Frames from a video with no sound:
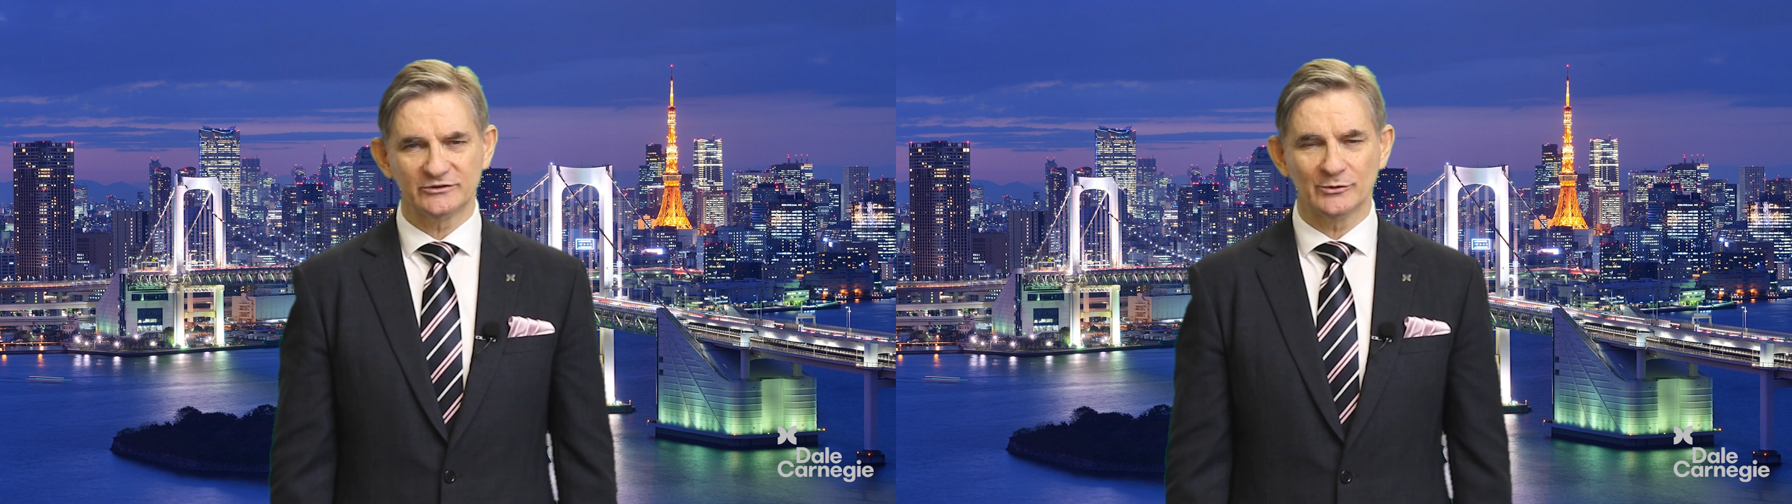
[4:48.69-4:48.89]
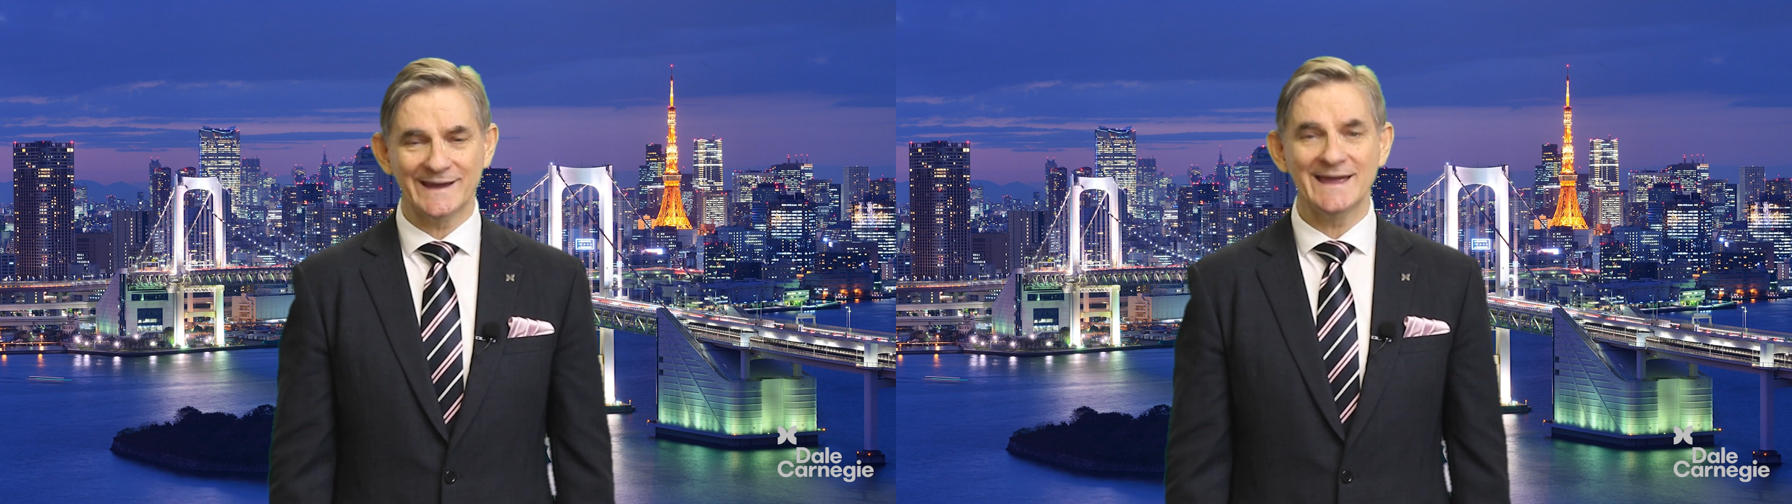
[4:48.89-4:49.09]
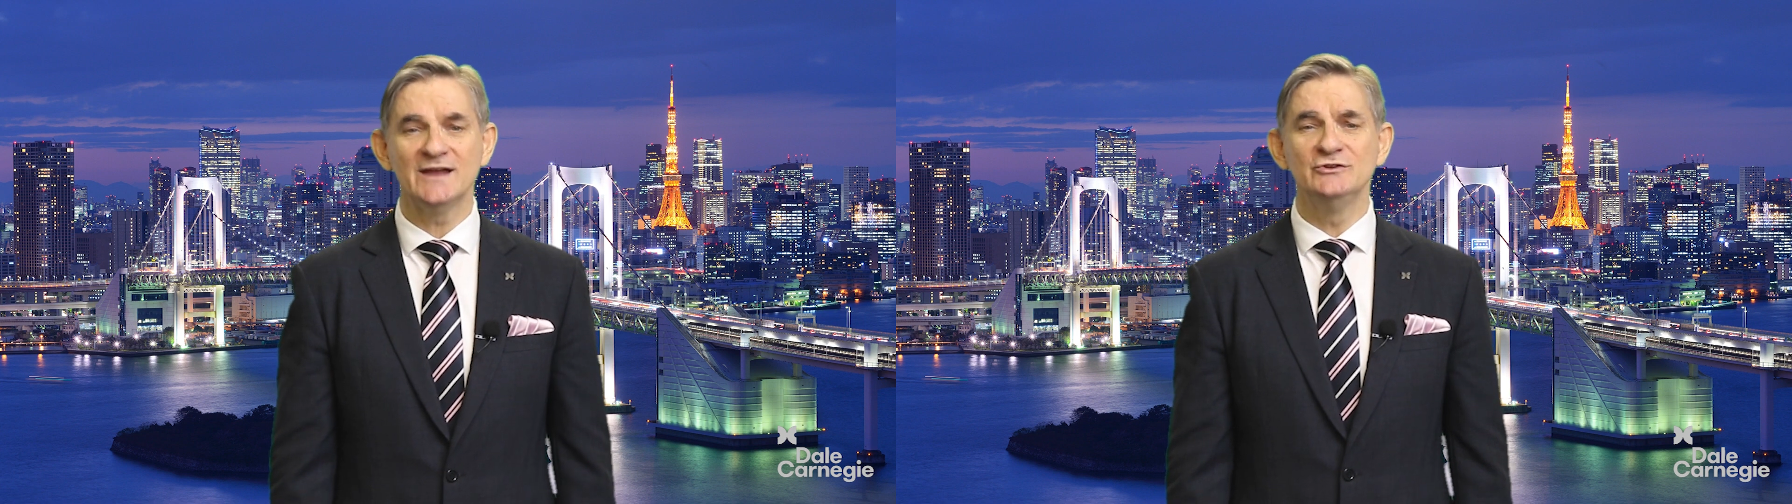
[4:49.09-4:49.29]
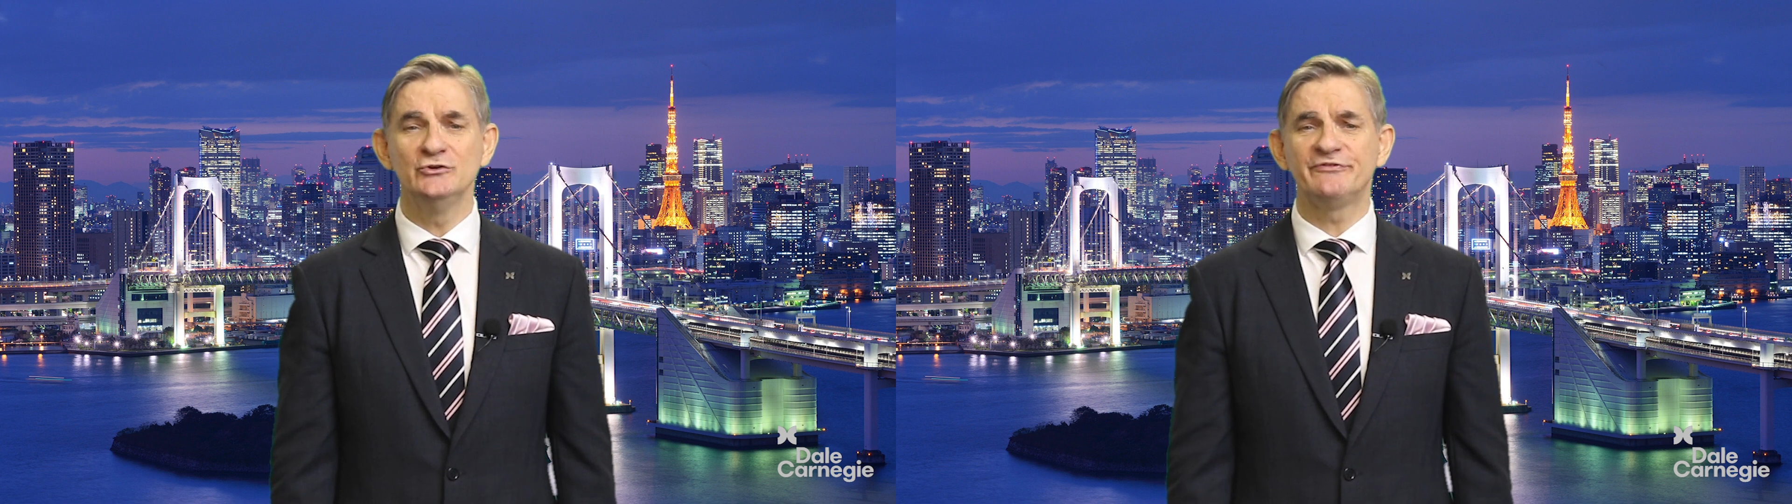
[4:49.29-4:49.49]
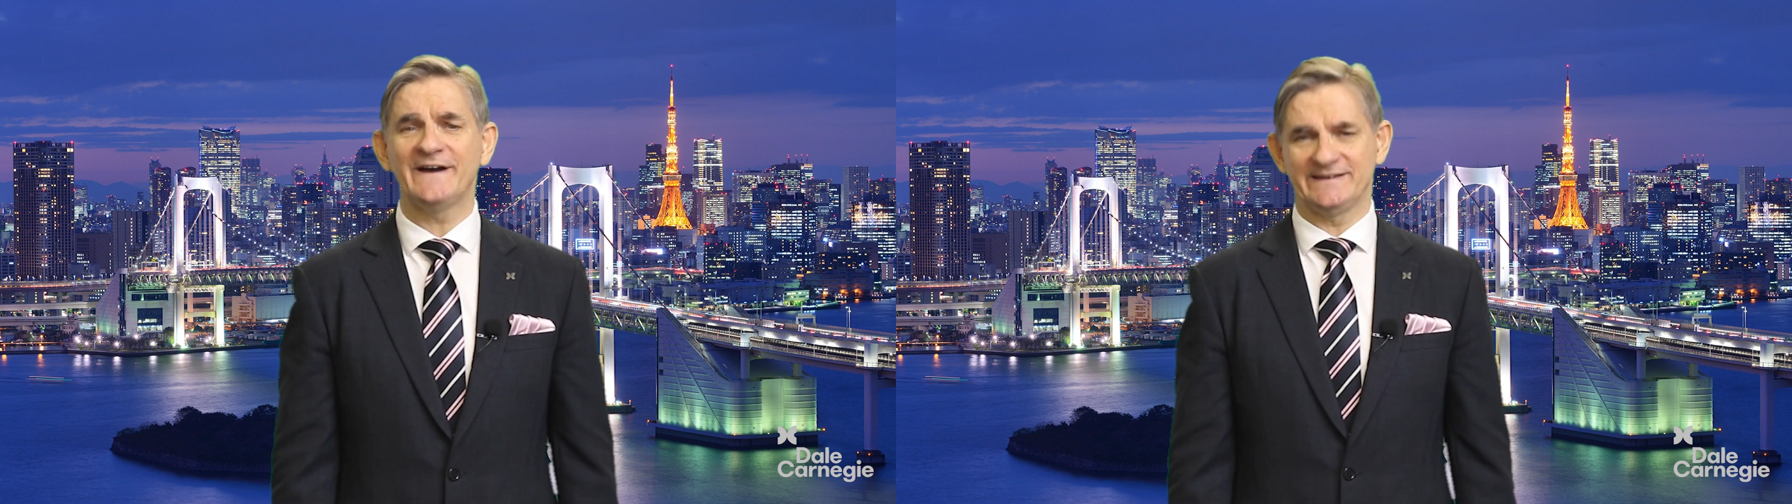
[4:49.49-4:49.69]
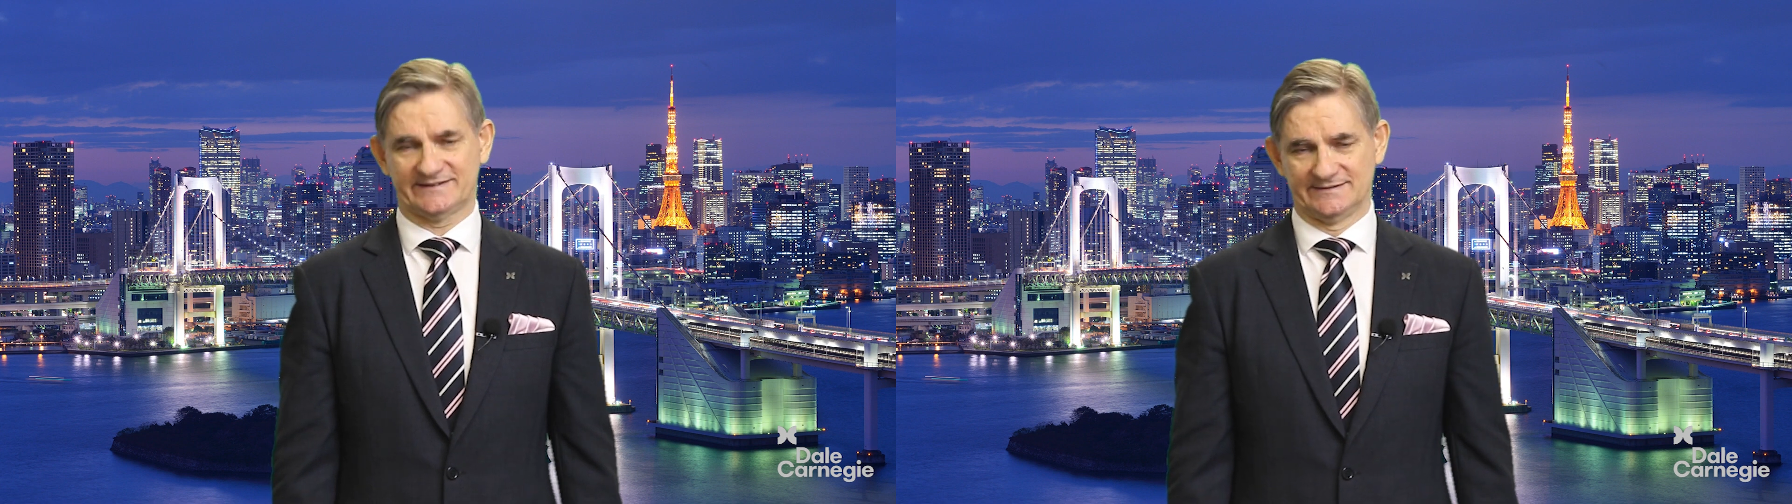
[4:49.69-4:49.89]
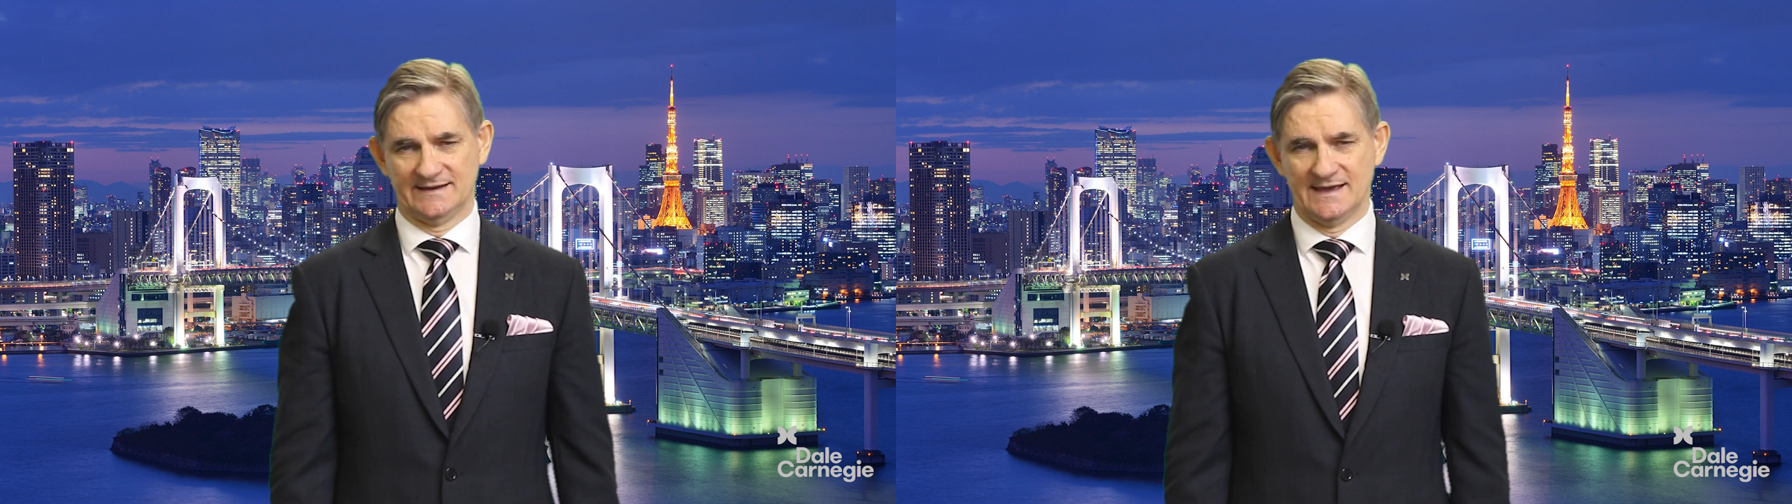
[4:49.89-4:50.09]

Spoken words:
to a new face.